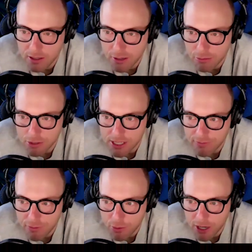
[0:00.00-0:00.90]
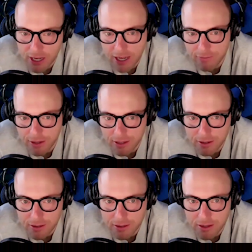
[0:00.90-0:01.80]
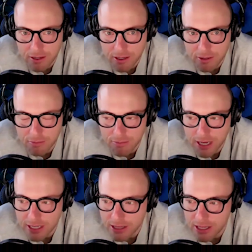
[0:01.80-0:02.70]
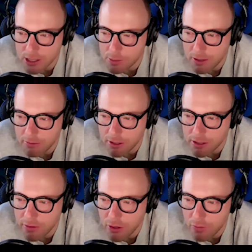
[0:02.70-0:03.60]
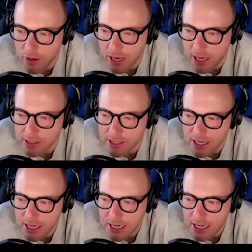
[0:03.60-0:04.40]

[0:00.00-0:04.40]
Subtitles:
cults everywhere having had the experience that you've had.